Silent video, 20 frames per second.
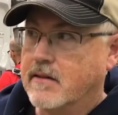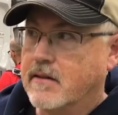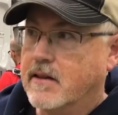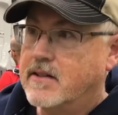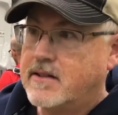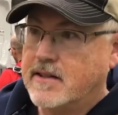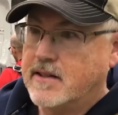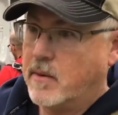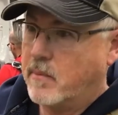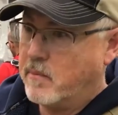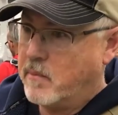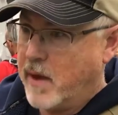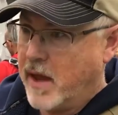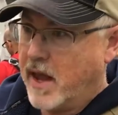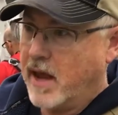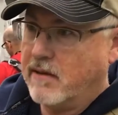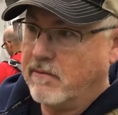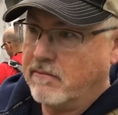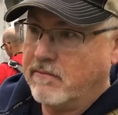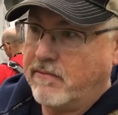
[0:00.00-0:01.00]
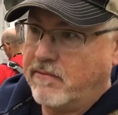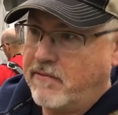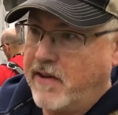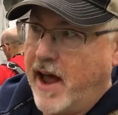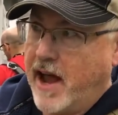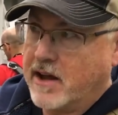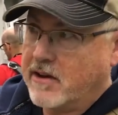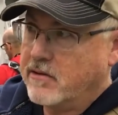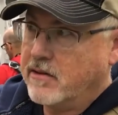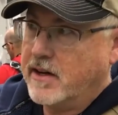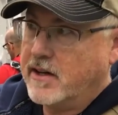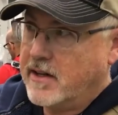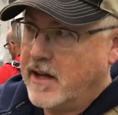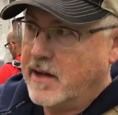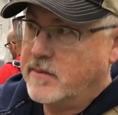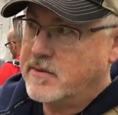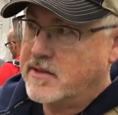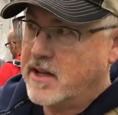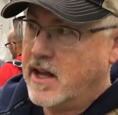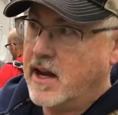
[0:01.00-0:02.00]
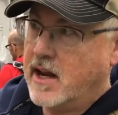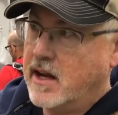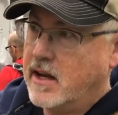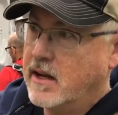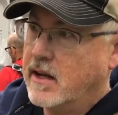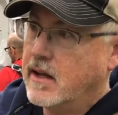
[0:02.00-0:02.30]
This is a big factory type setting.